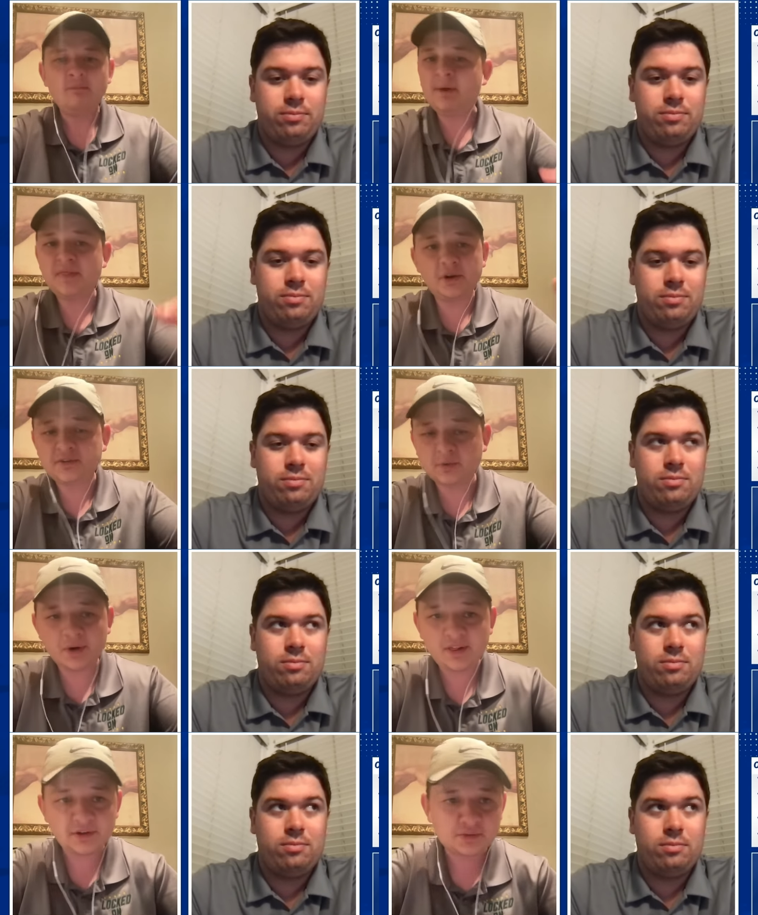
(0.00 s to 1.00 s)
Speaker 1: but those are
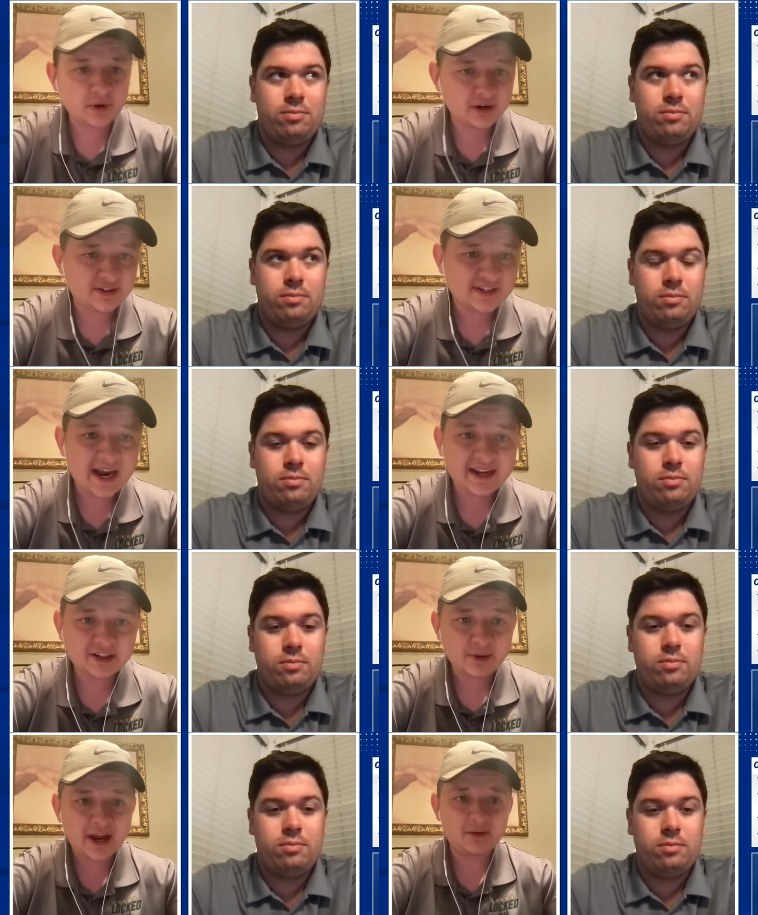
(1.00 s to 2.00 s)
one of those weird
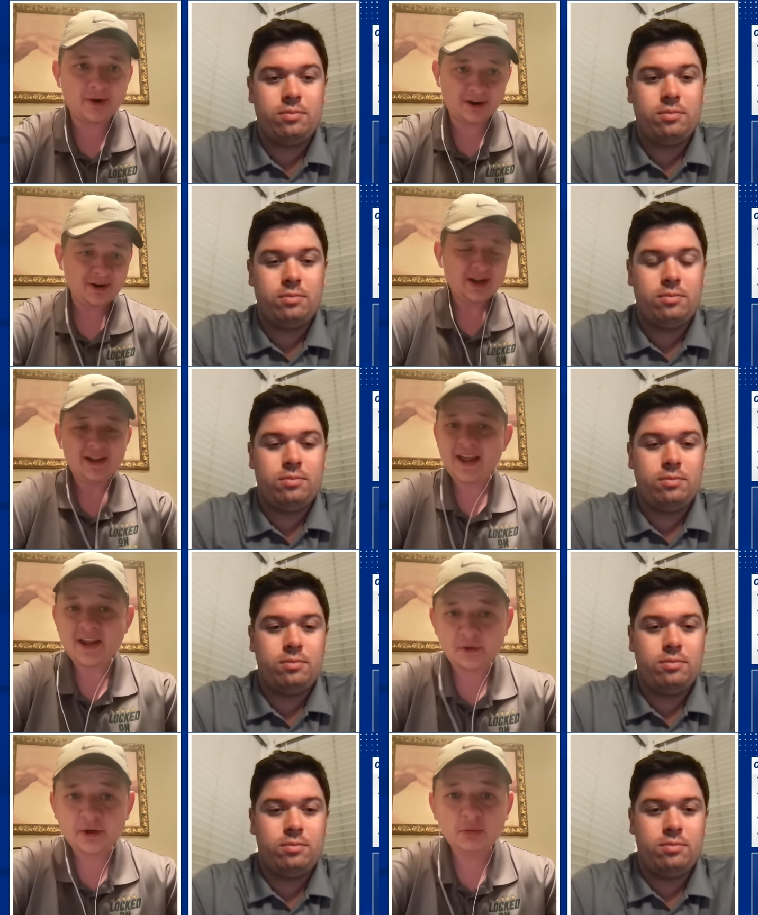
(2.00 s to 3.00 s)
settings, man, where, yeah,
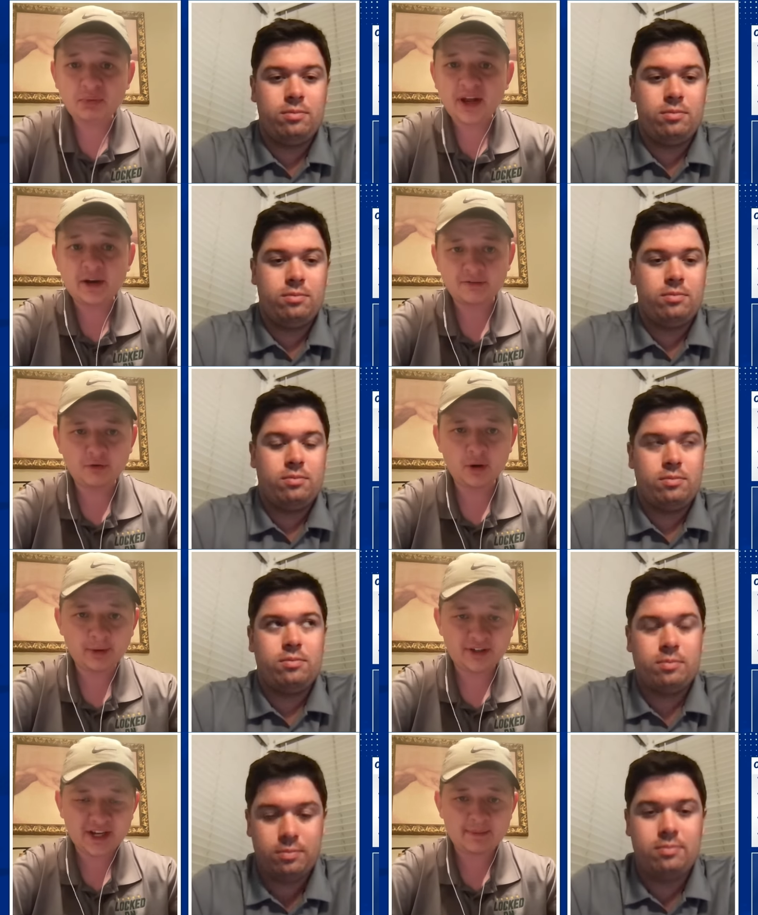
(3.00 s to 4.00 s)
you could play your
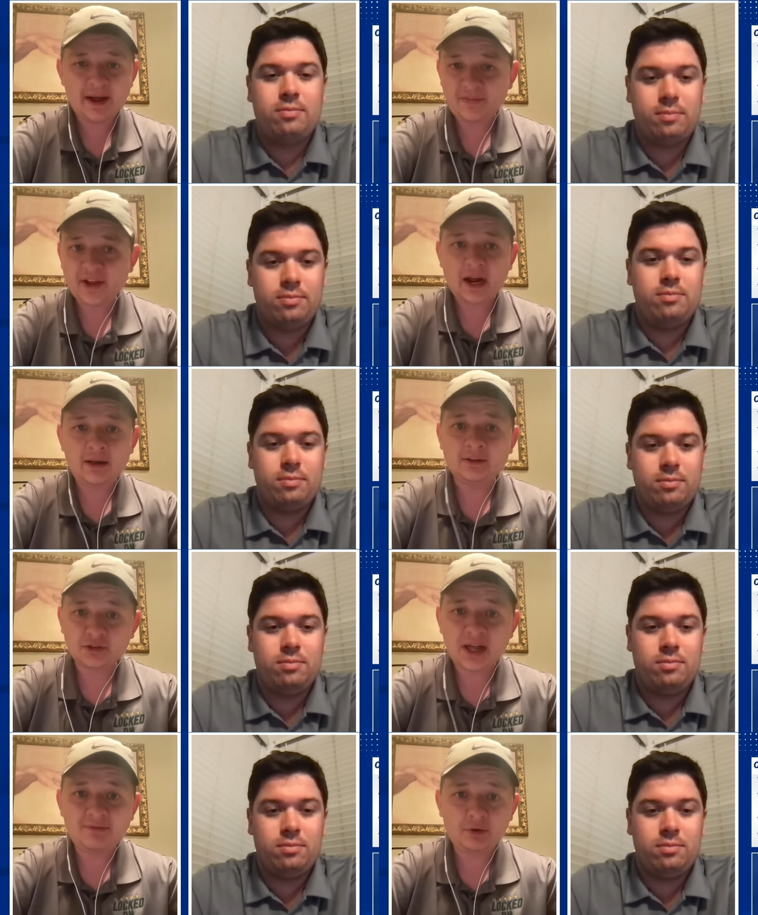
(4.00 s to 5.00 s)
former team at the college
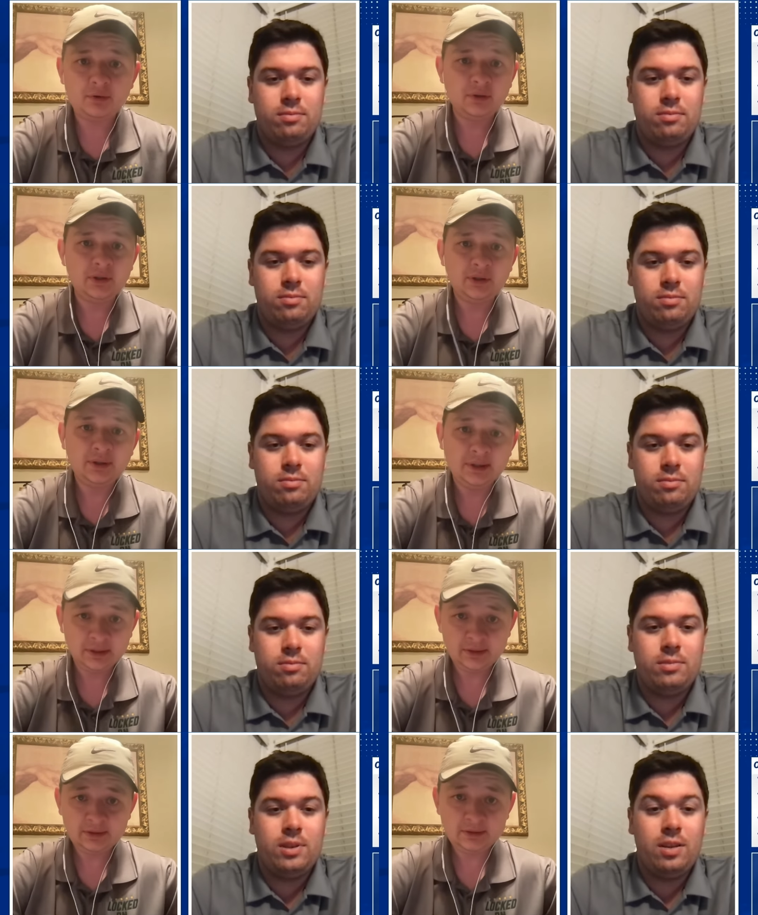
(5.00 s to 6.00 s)
level.
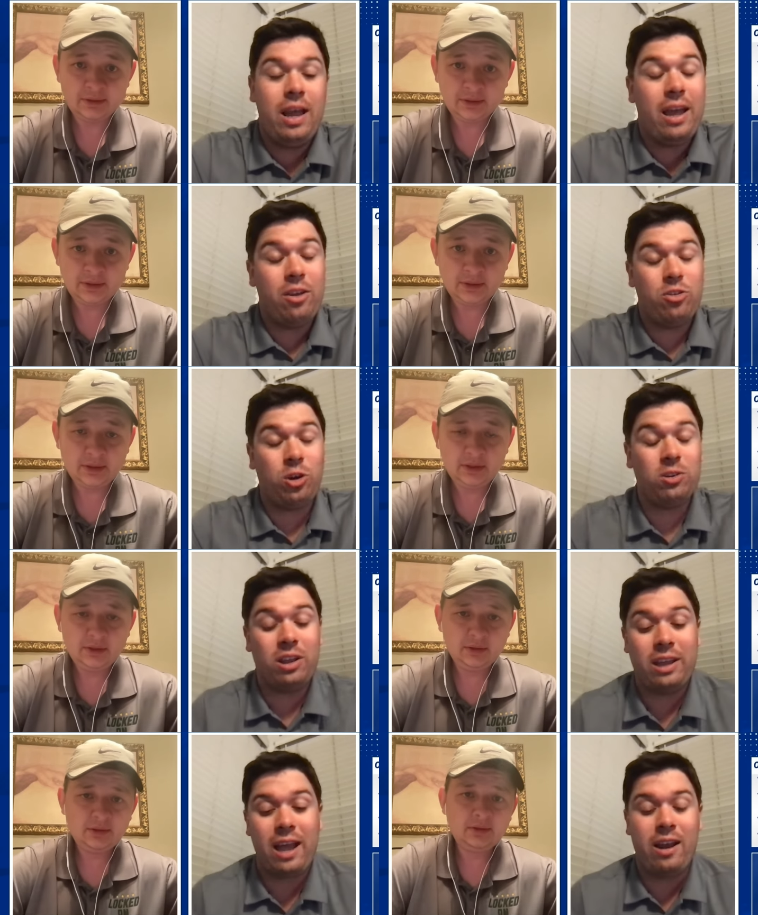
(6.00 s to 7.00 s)
Speaker 2: Yeah, you
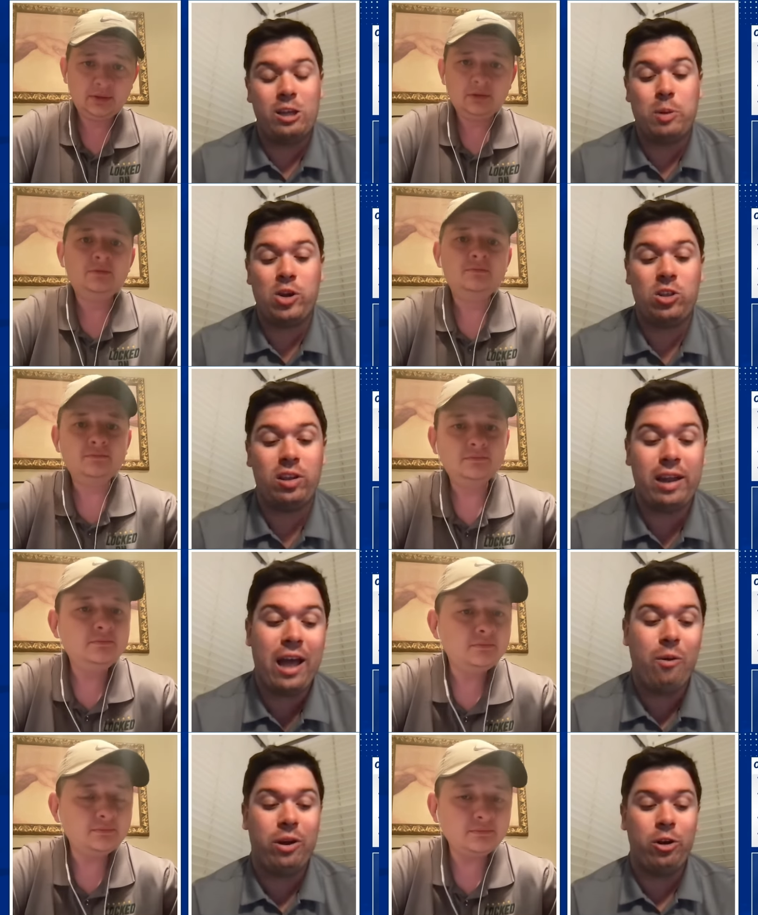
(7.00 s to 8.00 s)
certainly can, especially
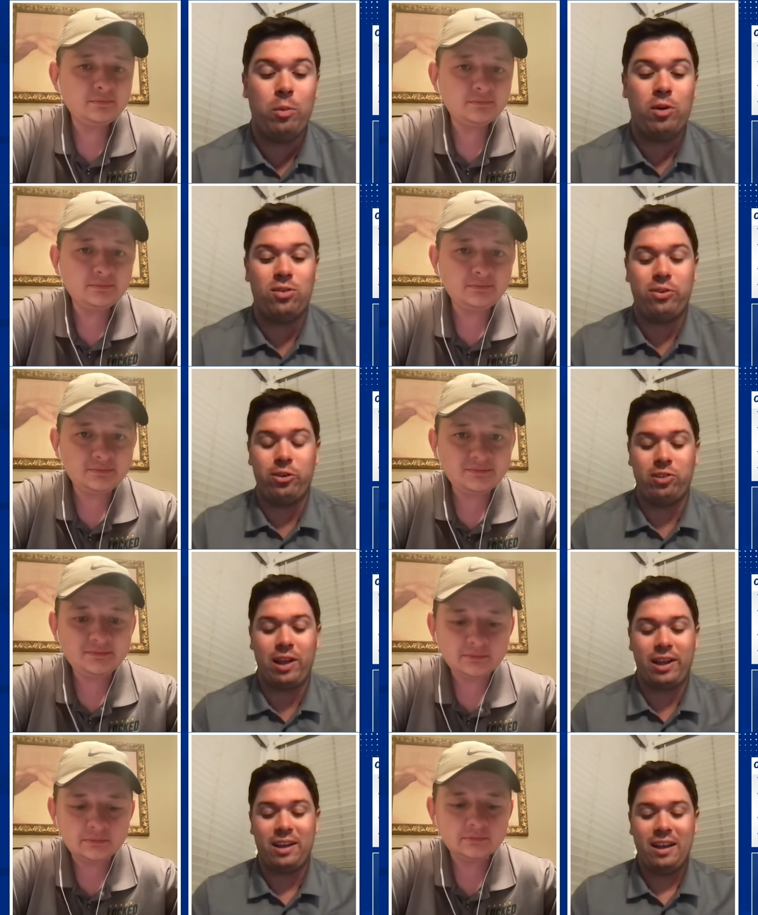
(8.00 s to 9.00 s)
now. And it almost feels
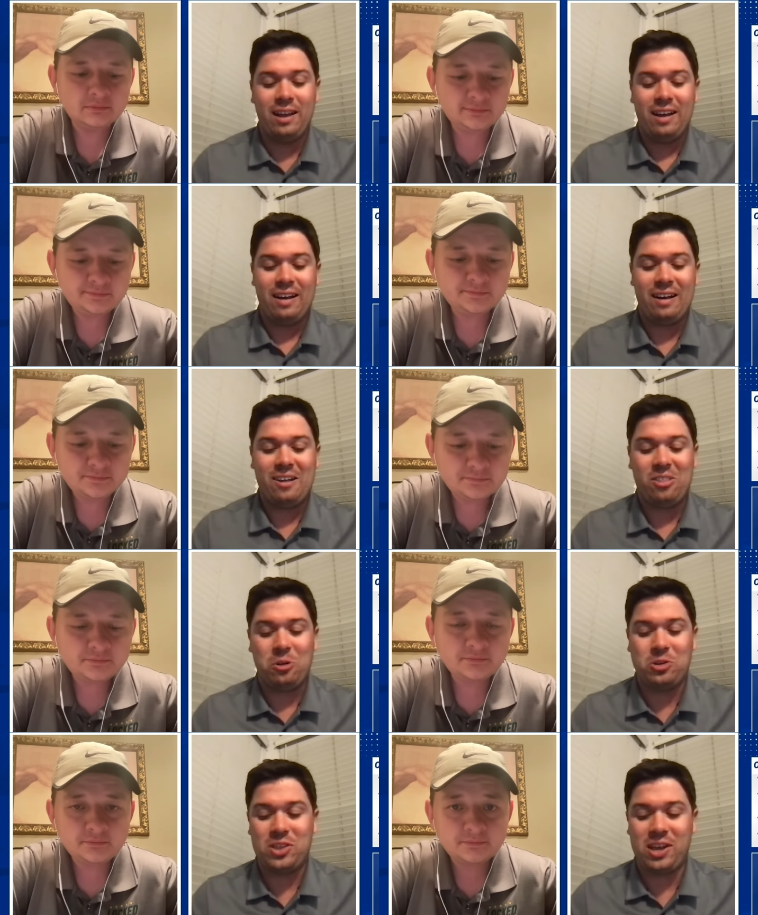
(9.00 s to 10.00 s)
like uh,
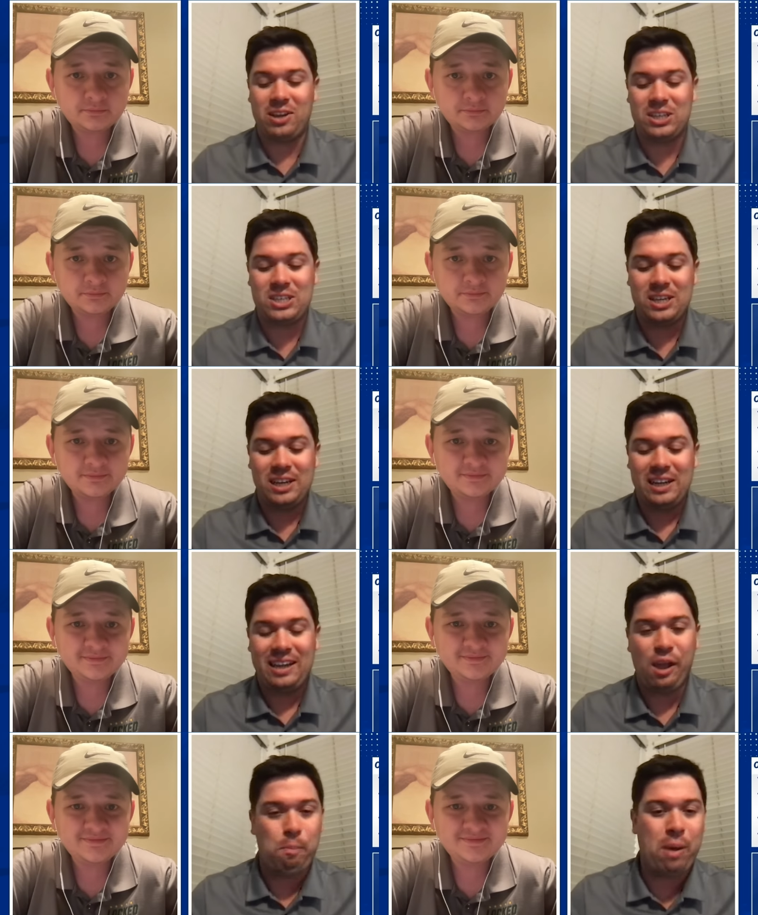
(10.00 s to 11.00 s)
those things
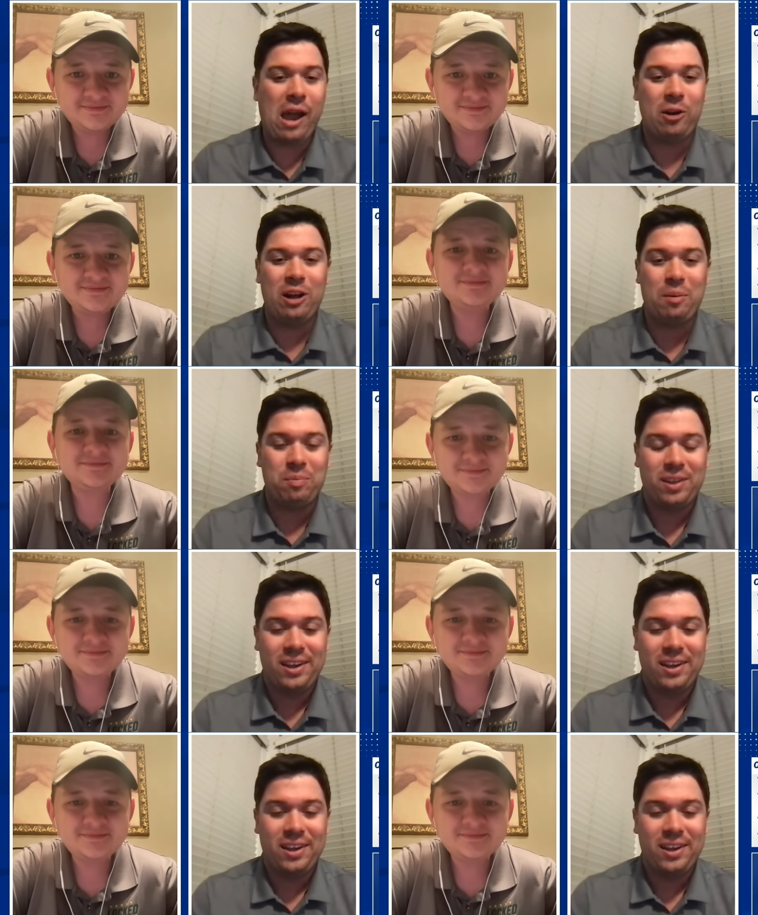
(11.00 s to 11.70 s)
get paired up